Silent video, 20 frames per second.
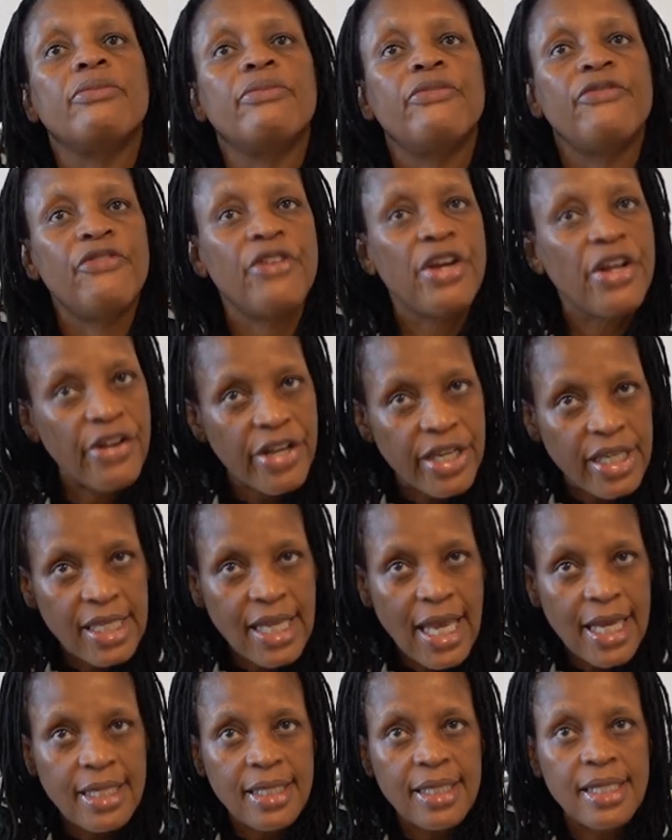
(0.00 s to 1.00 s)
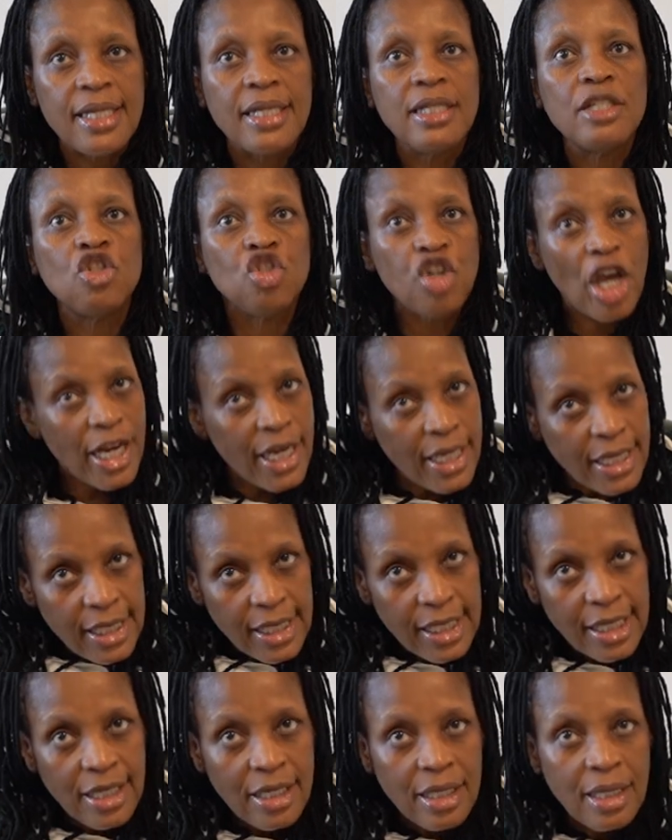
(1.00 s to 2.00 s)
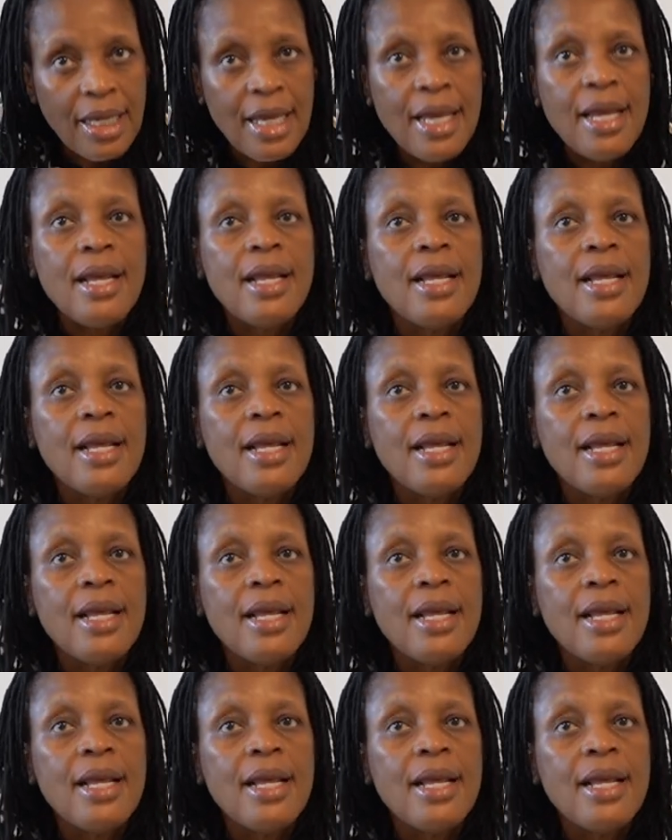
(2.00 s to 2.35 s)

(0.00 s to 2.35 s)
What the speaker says: very exciting, challenging,